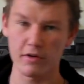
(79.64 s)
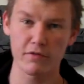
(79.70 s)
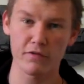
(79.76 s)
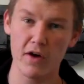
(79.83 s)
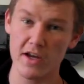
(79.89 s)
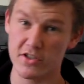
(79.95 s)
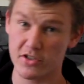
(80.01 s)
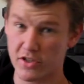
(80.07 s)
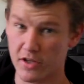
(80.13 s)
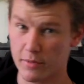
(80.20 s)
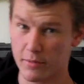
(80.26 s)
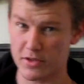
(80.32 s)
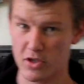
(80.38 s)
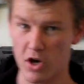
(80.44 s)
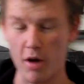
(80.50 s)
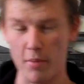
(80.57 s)
and the Feistion up
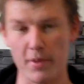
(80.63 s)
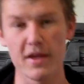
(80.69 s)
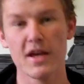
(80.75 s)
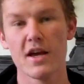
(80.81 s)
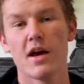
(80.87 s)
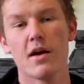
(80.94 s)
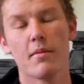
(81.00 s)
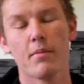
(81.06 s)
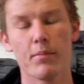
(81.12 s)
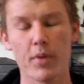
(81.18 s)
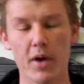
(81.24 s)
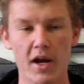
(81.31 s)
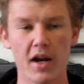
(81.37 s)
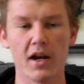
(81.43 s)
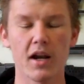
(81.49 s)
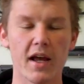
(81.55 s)
the top.
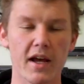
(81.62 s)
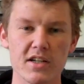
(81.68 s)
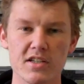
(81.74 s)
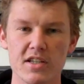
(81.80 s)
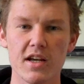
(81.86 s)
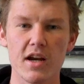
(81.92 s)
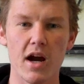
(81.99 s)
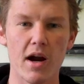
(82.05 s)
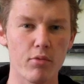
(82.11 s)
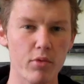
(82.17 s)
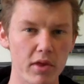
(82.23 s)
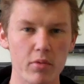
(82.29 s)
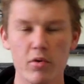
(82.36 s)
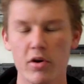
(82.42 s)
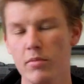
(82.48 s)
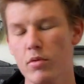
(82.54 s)
But like I said, I
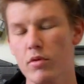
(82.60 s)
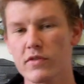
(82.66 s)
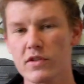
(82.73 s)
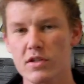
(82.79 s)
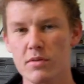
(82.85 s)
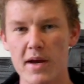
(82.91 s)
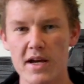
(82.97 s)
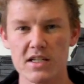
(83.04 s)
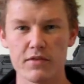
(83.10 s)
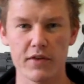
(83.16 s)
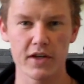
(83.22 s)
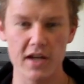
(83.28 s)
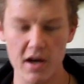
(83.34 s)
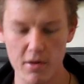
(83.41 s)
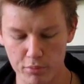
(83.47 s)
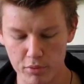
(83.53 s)
really want to move into Mass
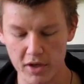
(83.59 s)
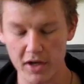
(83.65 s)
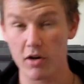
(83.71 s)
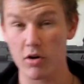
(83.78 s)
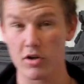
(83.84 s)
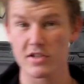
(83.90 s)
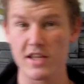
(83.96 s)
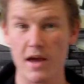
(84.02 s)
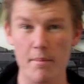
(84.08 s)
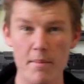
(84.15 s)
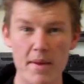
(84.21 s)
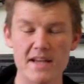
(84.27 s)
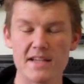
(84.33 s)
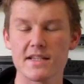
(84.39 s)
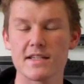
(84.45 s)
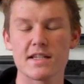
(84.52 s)
Effect now, bring across the
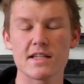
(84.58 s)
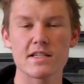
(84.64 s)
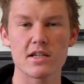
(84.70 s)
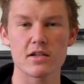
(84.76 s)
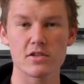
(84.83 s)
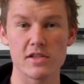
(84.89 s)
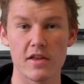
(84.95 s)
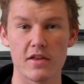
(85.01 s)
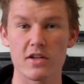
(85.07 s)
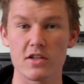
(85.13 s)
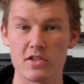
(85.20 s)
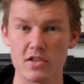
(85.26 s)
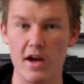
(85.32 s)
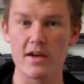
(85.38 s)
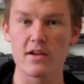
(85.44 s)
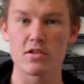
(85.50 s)
amazing details that the
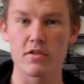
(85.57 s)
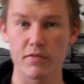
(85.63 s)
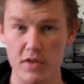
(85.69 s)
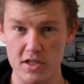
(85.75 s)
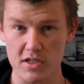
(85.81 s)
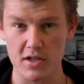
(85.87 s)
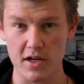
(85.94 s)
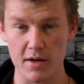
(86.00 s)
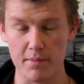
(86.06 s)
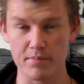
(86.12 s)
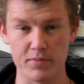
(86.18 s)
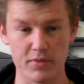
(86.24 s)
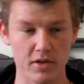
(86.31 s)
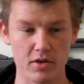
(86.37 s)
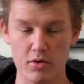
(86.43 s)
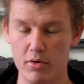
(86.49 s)
designers of these
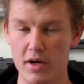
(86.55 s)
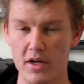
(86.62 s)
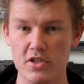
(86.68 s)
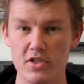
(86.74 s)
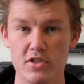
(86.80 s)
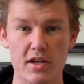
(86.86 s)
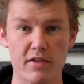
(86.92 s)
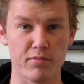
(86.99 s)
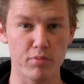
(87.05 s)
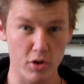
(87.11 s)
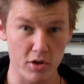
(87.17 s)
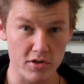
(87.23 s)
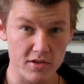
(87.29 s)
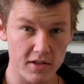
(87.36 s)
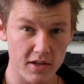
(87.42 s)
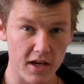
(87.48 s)
creations have put
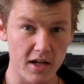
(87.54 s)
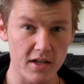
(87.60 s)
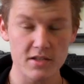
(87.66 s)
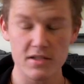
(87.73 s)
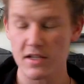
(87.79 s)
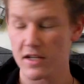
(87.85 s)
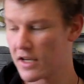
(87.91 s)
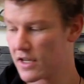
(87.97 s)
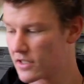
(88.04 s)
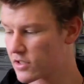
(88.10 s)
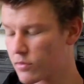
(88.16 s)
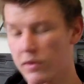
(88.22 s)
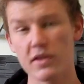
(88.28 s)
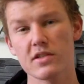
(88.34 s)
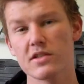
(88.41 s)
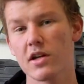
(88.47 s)
into the guns
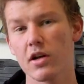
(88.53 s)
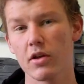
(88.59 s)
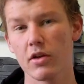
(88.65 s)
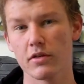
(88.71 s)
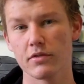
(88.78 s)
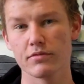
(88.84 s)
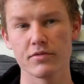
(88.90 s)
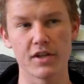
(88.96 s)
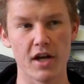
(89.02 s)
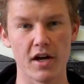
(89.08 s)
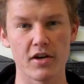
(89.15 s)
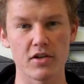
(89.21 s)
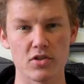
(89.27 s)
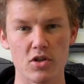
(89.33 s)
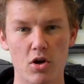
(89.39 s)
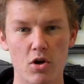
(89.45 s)
to really sell the
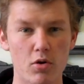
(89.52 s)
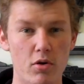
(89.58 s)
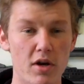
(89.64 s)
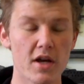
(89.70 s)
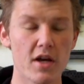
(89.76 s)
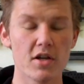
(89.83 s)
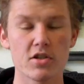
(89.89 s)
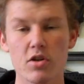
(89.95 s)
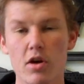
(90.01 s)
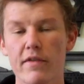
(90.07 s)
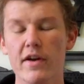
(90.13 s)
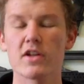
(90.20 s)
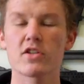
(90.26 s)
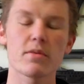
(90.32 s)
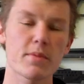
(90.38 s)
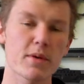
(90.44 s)
gun as a whole. So I've
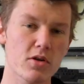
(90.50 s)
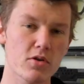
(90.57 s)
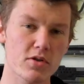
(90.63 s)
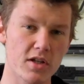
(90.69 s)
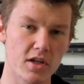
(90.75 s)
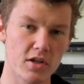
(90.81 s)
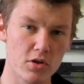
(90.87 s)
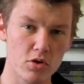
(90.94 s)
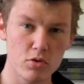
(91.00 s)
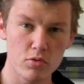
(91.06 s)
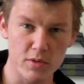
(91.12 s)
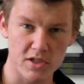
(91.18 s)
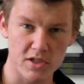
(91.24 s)
actually been using a new